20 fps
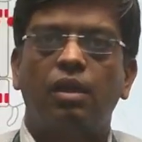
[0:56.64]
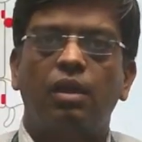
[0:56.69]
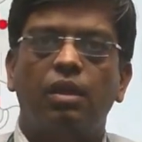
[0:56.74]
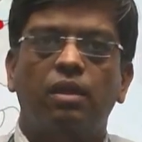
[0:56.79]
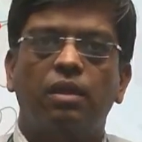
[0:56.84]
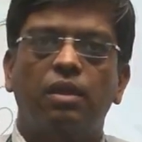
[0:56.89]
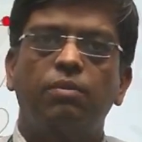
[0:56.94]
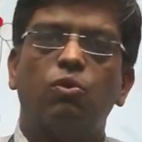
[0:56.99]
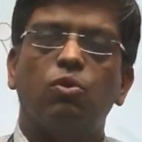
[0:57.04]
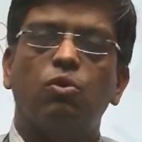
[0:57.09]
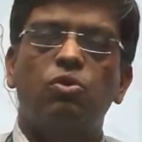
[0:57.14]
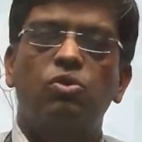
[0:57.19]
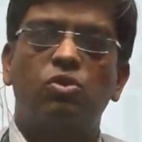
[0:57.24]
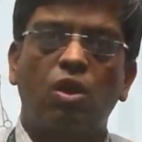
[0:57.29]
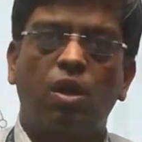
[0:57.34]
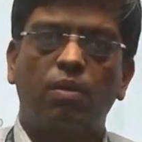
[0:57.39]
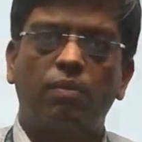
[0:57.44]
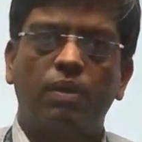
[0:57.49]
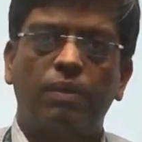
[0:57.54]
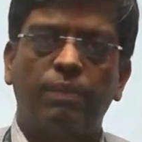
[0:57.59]
The most
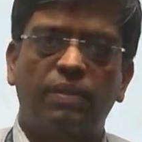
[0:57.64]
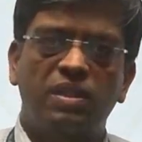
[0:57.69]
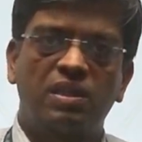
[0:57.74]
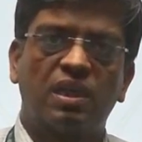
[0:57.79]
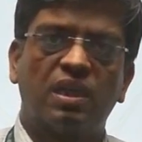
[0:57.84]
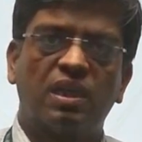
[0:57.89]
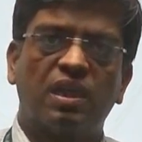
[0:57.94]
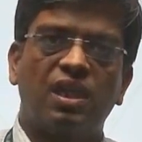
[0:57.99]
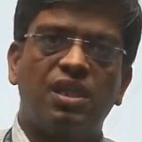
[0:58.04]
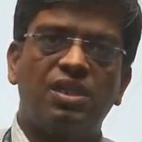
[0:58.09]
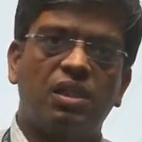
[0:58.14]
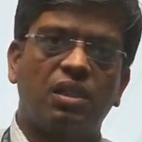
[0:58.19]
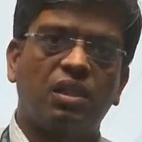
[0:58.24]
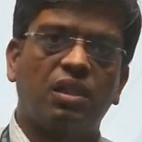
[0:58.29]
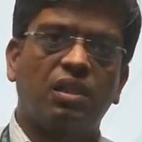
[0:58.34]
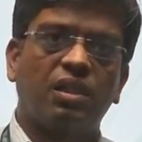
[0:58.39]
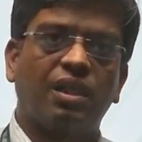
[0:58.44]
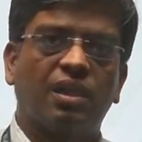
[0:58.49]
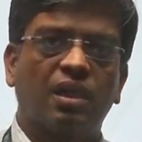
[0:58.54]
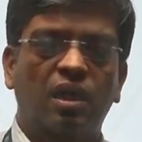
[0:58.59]
common
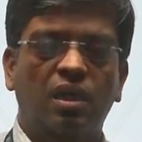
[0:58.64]
presentation that